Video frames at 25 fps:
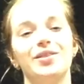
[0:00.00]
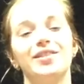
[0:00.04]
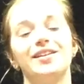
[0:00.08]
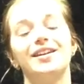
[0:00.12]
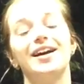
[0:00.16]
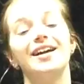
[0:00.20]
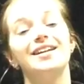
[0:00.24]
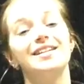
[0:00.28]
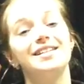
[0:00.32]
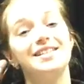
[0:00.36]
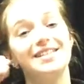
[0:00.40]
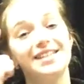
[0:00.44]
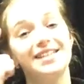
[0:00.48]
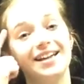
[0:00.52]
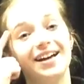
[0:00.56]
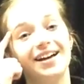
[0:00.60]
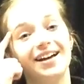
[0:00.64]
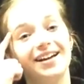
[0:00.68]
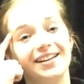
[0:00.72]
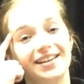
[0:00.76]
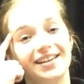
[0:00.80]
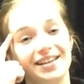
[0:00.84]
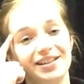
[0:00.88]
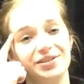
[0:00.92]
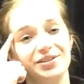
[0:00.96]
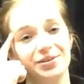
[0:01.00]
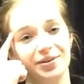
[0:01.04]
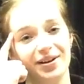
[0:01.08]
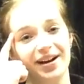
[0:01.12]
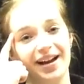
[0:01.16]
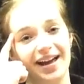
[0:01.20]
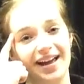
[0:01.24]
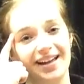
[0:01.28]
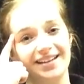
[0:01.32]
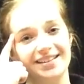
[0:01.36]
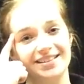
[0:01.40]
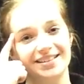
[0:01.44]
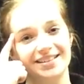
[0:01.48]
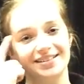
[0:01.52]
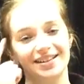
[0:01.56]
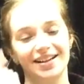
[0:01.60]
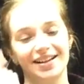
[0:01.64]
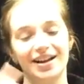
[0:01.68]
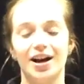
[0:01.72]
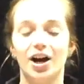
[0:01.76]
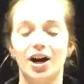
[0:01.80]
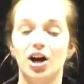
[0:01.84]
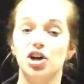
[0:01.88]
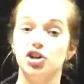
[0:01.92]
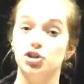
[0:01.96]
an idea in your head,
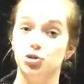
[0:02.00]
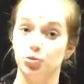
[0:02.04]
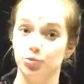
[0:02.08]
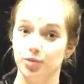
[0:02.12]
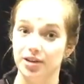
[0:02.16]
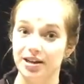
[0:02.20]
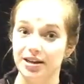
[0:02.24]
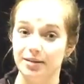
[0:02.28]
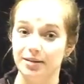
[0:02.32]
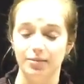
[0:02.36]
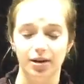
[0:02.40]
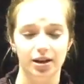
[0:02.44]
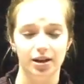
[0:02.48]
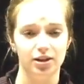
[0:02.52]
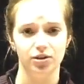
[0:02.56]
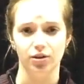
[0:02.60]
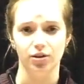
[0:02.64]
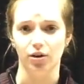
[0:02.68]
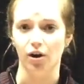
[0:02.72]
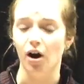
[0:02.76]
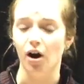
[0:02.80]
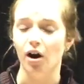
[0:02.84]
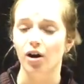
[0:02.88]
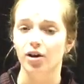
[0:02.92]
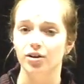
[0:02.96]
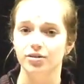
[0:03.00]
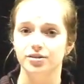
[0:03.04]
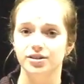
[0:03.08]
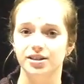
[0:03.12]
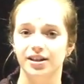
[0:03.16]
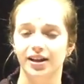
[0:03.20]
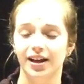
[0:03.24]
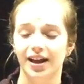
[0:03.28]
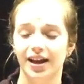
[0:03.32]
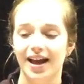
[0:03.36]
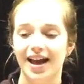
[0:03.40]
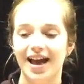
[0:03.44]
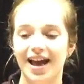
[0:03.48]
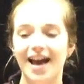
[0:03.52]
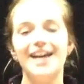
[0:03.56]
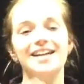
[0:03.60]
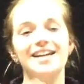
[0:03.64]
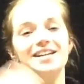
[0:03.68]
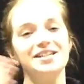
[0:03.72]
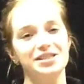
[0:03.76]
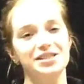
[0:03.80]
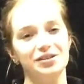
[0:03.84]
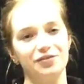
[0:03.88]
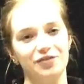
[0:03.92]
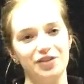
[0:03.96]
a dream in your heart, and
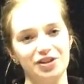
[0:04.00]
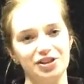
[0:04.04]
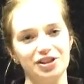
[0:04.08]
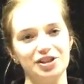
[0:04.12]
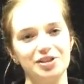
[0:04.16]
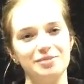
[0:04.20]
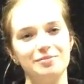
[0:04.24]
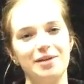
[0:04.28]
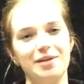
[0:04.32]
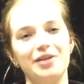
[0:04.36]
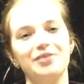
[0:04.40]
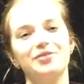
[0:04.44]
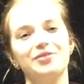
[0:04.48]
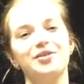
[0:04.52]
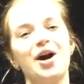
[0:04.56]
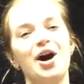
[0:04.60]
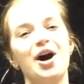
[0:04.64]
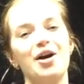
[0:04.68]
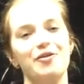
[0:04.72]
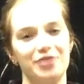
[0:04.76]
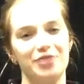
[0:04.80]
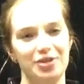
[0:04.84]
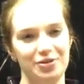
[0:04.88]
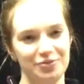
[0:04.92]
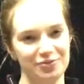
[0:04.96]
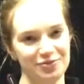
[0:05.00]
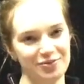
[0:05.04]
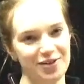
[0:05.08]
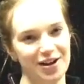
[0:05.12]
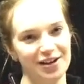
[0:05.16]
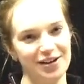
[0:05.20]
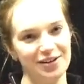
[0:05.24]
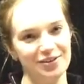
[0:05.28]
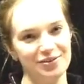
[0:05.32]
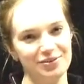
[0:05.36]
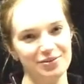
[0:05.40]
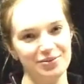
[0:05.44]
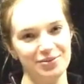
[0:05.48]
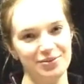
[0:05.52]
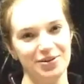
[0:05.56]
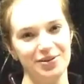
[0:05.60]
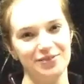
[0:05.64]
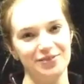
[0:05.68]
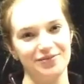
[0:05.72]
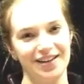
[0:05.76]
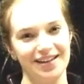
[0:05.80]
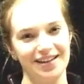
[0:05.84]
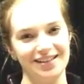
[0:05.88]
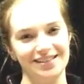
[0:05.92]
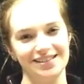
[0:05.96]
a sufficient amount of coffee running through your
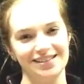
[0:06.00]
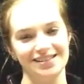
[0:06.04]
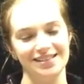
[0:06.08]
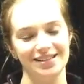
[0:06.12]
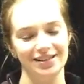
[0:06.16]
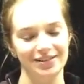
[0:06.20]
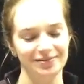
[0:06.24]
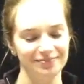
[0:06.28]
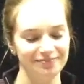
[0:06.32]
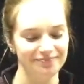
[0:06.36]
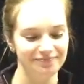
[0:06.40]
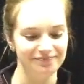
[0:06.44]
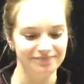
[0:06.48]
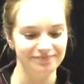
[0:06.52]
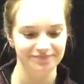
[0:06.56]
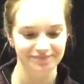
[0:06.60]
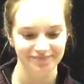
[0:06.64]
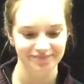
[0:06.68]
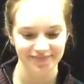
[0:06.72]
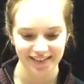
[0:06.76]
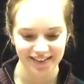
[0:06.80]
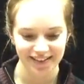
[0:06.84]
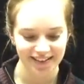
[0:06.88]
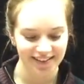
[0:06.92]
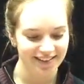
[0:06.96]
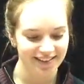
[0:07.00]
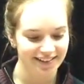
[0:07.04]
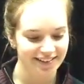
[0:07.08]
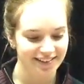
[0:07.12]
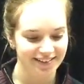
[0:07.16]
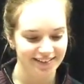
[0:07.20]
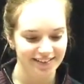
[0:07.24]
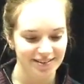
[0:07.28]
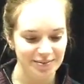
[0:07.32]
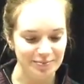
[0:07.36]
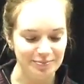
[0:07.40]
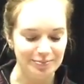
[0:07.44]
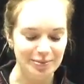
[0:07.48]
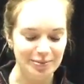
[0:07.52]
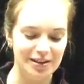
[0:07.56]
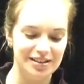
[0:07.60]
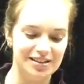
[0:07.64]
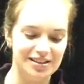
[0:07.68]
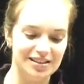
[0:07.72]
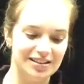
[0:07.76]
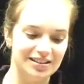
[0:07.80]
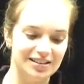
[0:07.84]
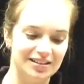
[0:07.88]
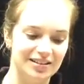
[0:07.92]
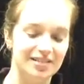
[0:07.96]
veins.
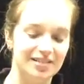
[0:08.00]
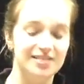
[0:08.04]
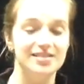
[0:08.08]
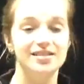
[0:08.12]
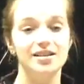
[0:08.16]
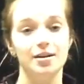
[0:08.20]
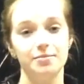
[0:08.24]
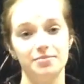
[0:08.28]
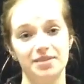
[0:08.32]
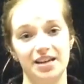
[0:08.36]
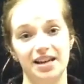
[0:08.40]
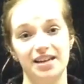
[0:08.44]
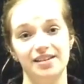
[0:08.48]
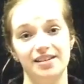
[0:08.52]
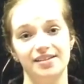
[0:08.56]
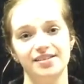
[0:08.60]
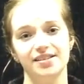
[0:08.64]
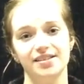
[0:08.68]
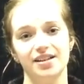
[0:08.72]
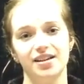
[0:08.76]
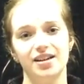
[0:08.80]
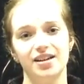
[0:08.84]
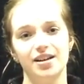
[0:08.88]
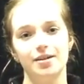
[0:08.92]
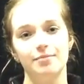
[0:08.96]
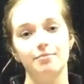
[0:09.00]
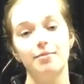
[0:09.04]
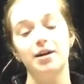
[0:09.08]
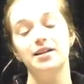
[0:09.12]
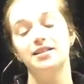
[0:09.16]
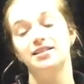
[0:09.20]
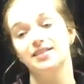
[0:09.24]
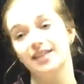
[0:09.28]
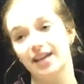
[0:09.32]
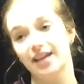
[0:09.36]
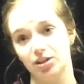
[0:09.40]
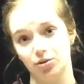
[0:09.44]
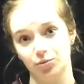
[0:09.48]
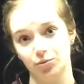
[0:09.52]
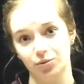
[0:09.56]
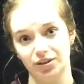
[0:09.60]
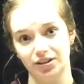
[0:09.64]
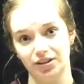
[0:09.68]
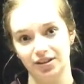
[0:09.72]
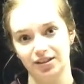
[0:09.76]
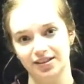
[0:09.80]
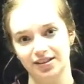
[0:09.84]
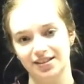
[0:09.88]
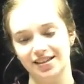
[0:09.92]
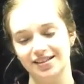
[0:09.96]
But some days, my schedule
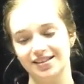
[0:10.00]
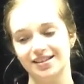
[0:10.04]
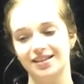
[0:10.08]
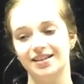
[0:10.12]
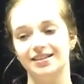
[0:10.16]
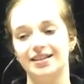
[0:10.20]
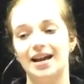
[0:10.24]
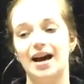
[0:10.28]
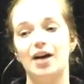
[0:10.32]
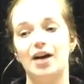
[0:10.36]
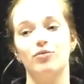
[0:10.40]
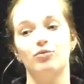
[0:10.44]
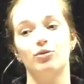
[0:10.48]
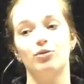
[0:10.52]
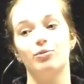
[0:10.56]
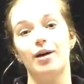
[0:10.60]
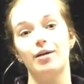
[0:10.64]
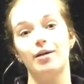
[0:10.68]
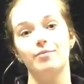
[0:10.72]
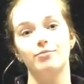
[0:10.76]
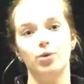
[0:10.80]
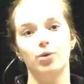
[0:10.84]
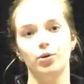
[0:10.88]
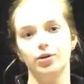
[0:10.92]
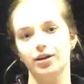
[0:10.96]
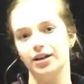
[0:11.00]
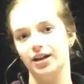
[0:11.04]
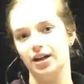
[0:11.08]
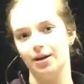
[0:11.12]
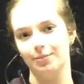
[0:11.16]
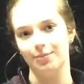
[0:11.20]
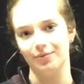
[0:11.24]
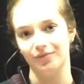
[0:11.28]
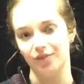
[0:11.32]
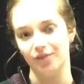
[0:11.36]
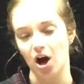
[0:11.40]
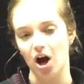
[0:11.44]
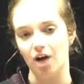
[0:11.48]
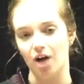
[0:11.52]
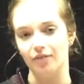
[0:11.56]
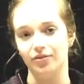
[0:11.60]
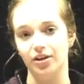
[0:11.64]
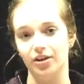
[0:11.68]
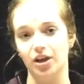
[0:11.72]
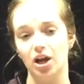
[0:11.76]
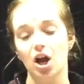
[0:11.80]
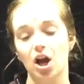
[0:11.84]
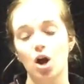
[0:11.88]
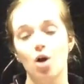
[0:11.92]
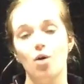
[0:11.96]
doesn't allow for my morning cup of
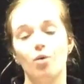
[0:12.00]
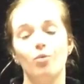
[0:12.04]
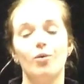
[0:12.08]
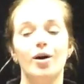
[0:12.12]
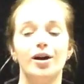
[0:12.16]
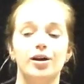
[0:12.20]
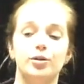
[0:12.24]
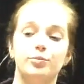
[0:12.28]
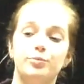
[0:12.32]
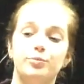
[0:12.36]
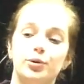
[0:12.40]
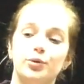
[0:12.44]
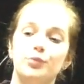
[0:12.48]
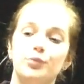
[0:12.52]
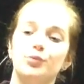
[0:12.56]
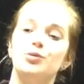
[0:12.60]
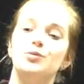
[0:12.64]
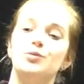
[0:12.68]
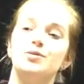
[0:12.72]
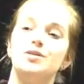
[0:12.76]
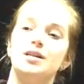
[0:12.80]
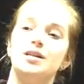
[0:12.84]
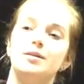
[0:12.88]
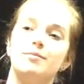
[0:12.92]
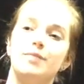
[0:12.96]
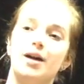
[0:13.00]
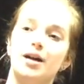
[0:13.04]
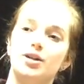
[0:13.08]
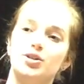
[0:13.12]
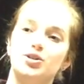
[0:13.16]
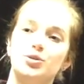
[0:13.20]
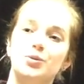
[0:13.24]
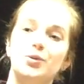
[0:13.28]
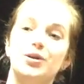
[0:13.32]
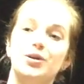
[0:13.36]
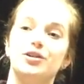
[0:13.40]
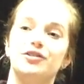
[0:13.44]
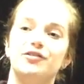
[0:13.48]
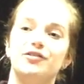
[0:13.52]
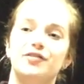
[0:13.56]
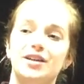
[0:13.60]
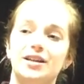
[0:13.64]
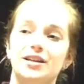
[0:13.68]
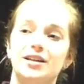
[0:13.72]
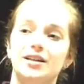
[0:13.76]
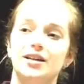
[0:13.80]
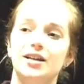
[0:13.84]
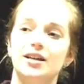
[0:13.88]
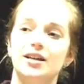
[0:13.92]
coffee while perusing my Twitter feed